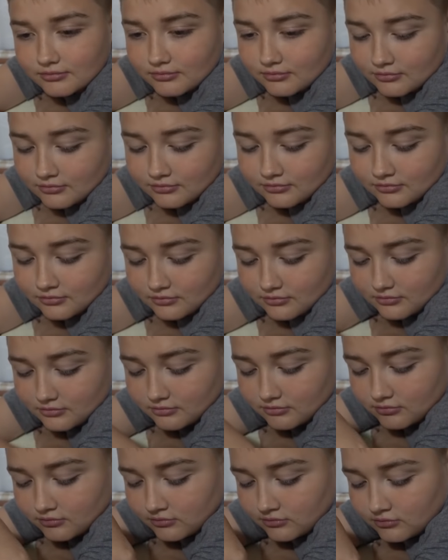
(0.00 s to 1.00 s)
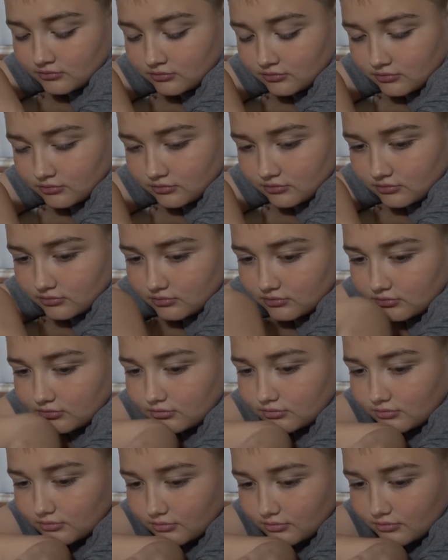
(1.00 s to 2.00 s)

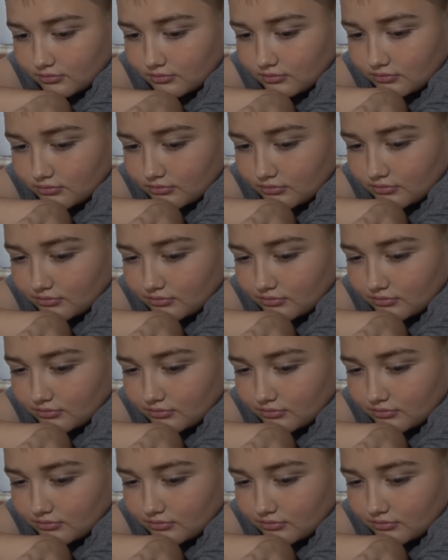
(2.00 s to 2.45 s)
Nothing is said.